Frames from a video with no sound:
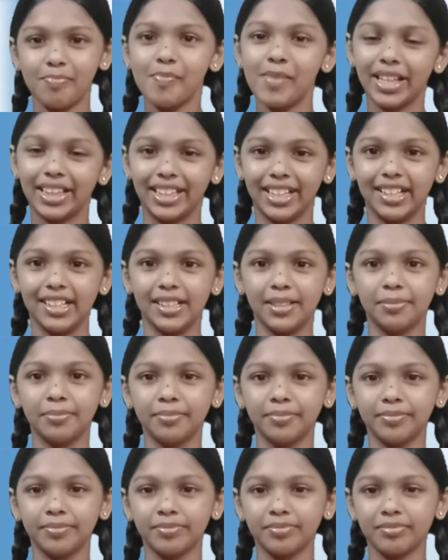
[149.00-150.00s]
Method.
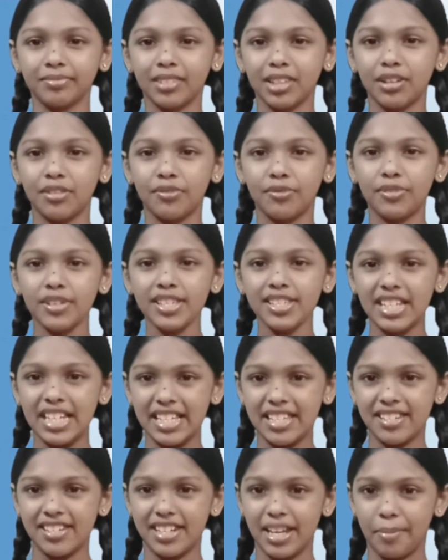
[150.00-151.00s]
First
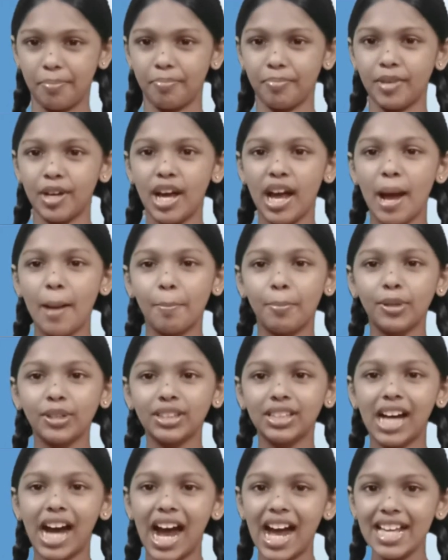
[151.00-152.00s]
step,
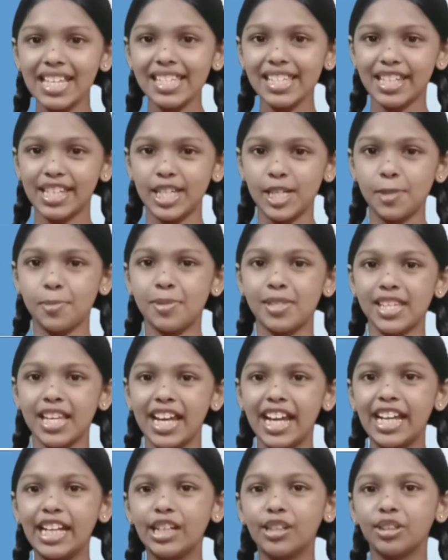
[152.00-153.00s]
put the ice cubes
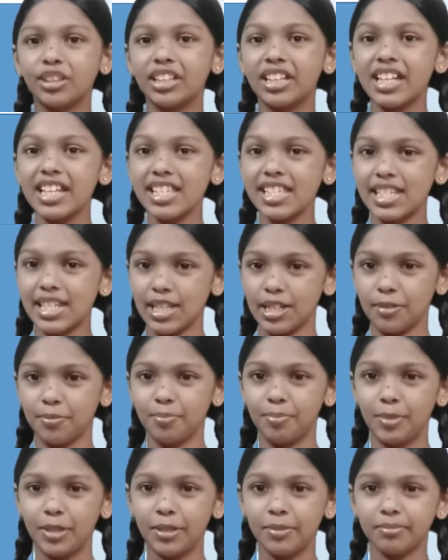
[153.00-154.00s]
into the test tube.
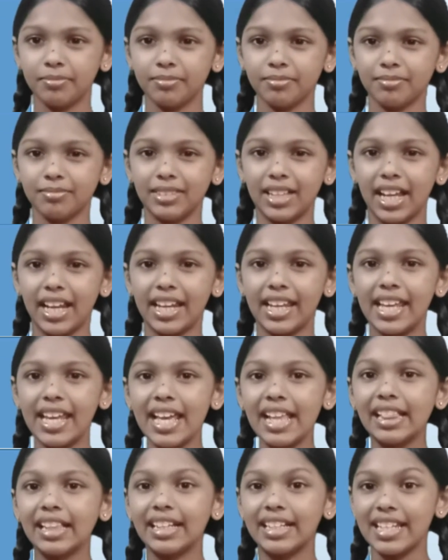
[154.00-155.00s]
Then
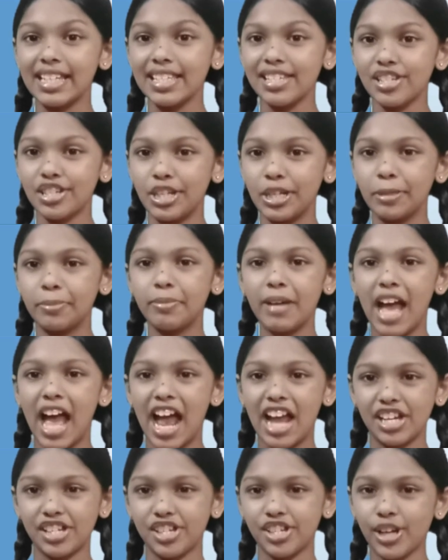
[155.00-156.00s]
heat the test tube
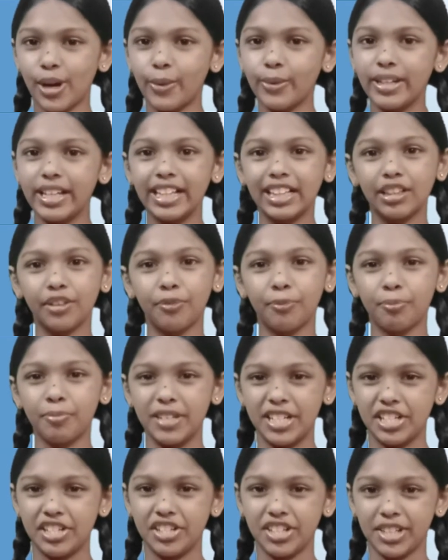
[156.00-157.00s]
as shown in the
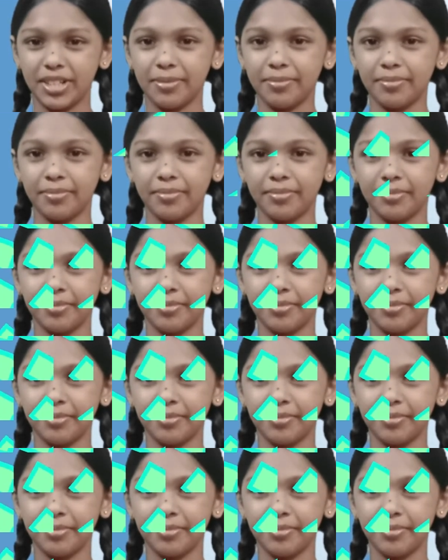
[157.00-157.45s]
picture.